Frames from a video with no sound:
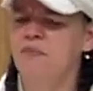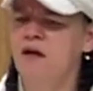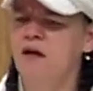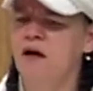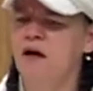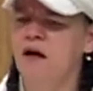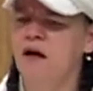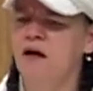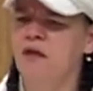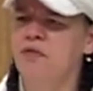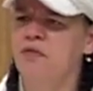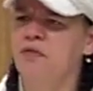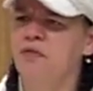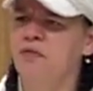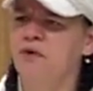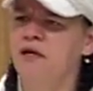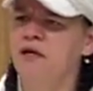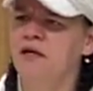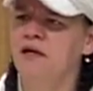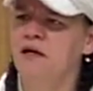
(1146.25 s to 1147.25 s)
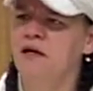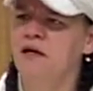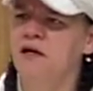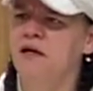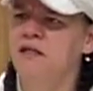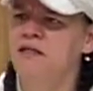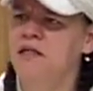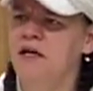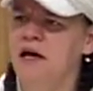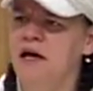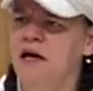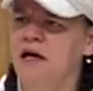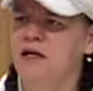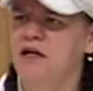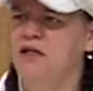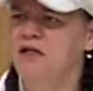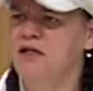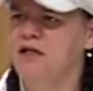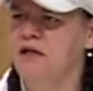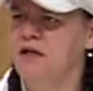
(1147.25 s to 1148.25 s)
uh, three
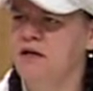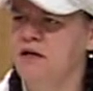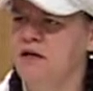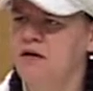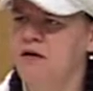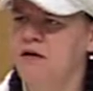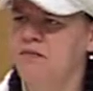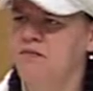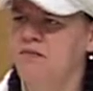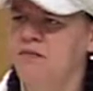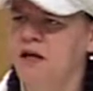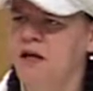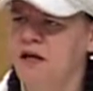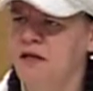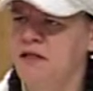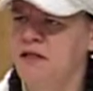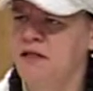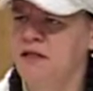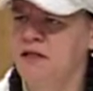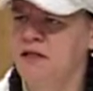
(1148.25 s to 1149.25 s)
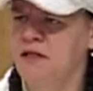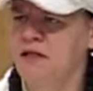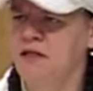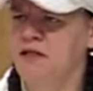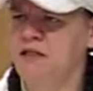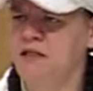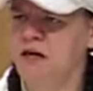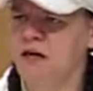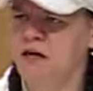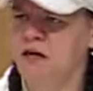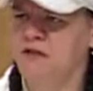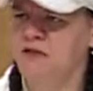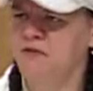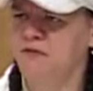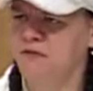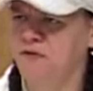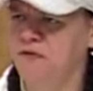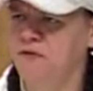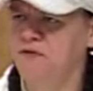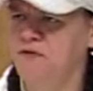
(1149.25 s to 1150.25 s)
dash eighteen dash
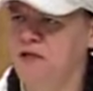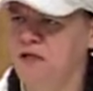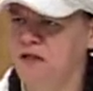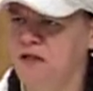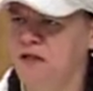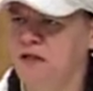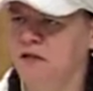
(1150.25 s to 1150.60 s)
fifteen.